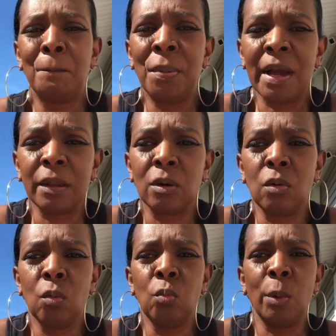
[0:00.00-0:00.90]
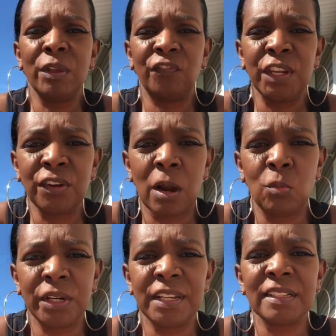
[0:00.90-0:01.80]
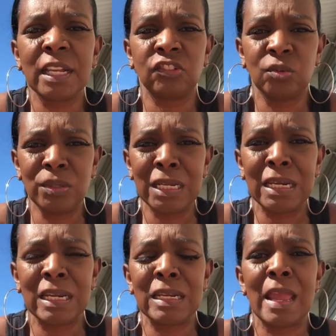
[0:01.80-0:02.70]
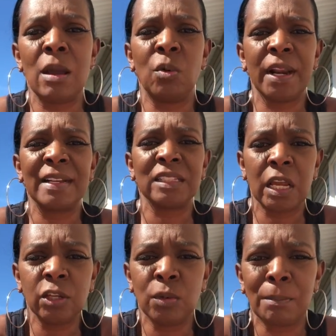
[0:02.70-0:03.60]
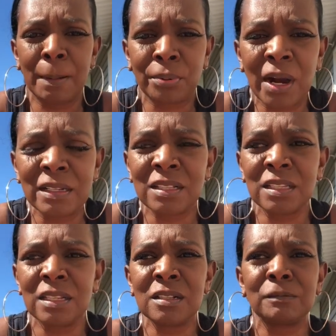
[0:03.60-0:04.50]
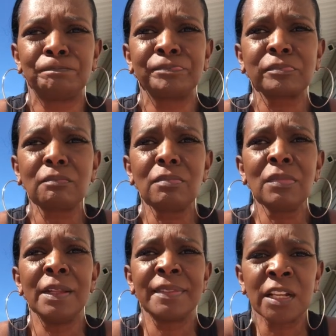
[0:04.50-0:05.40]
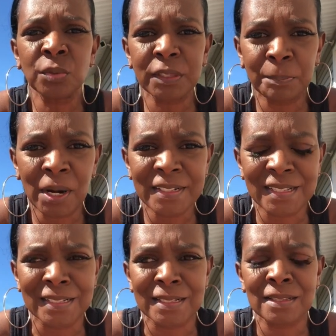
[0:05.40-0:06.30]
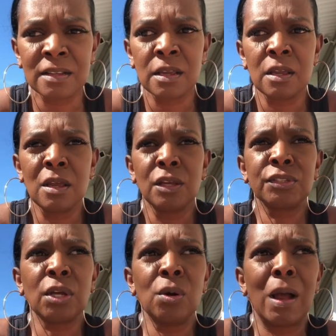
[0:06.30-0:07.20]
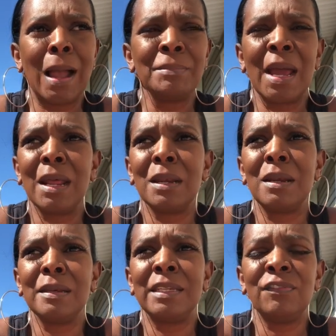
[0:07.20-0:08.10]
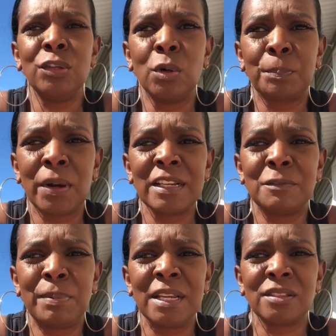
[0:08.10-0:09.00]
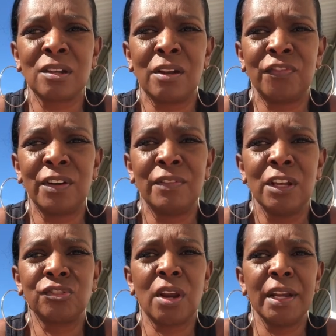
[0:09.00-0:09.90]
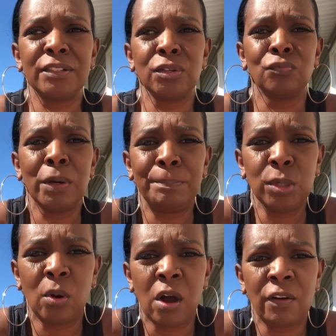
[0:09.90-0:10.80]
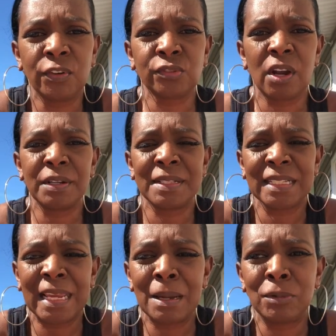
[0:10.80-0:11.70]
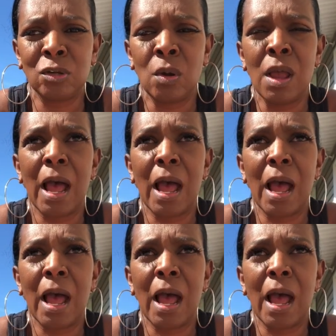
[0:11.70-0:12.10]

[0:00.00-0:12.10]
But when we figure out what it is that you need, and when I tell you what my price is, that's what the price is. So I'm not giving you a price based off of trying to rip you off or trying to scam you.